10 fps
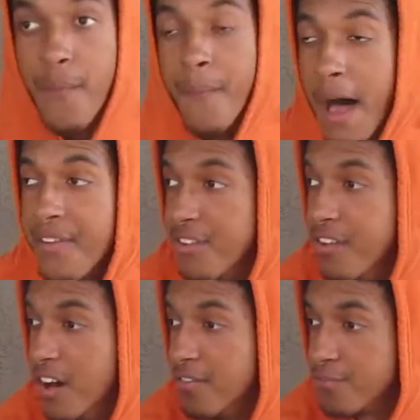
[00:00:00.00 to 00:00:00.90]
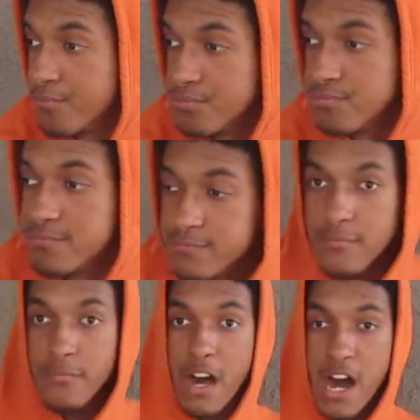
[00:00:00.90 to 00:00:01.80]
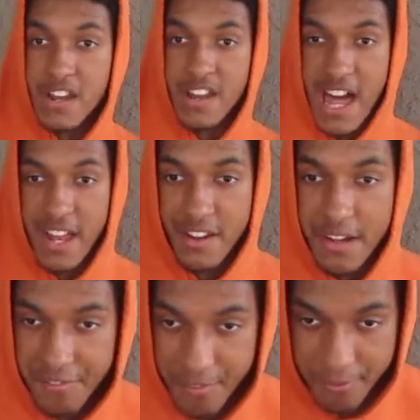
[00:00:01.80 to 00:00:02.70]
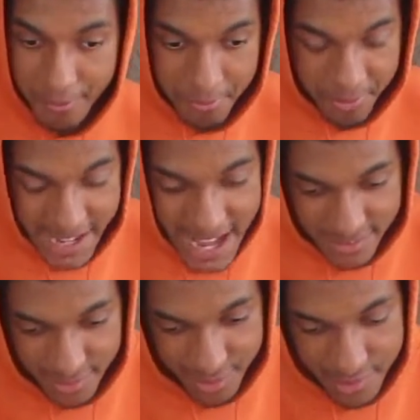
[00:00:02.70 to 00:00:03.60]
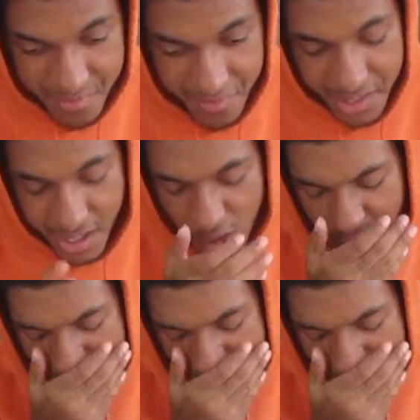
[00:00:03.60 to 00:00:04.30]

That's enough. I don't had enough of, of reacting to this video.